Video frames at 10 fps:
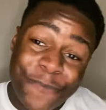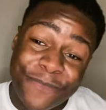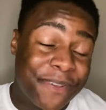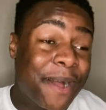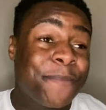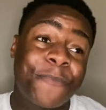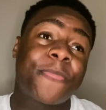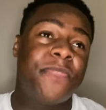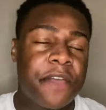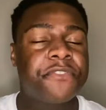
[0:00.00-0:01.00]
um,
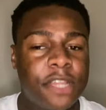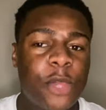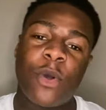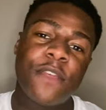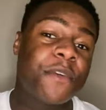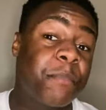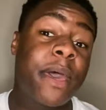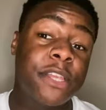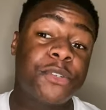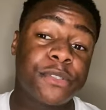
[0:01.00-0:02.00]
definitely one of the
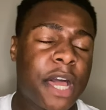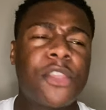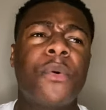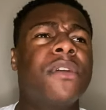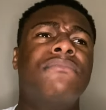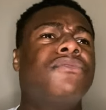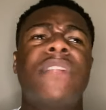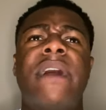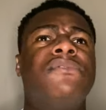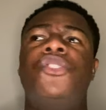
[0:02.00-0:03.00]
better jewels. So I don't want to
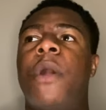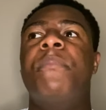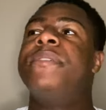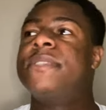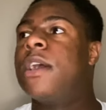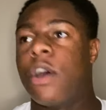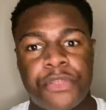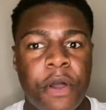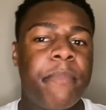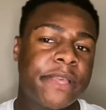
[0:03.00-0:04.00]
like jump and say, oh,
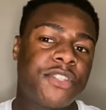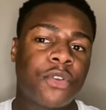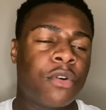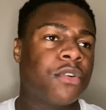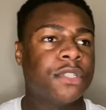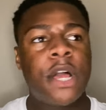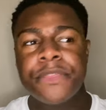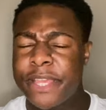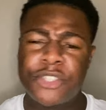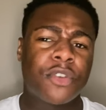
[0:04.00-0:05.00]
the best song because
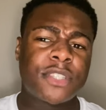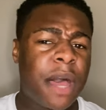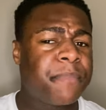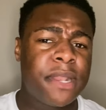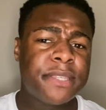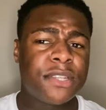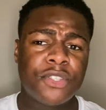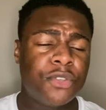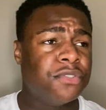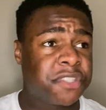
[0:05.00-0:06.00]
there's songs that I've been listening
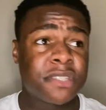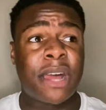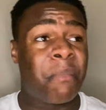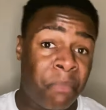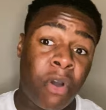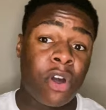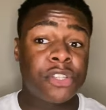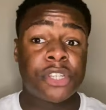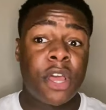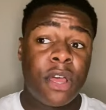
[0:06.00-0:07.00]
to since like
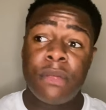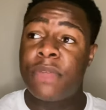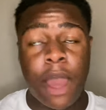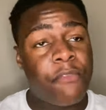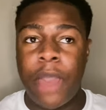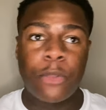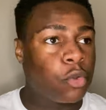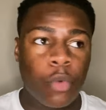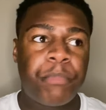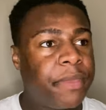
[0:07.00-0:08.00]
March that I've had on
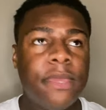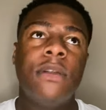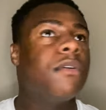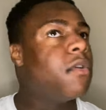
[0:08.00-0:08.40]
repeat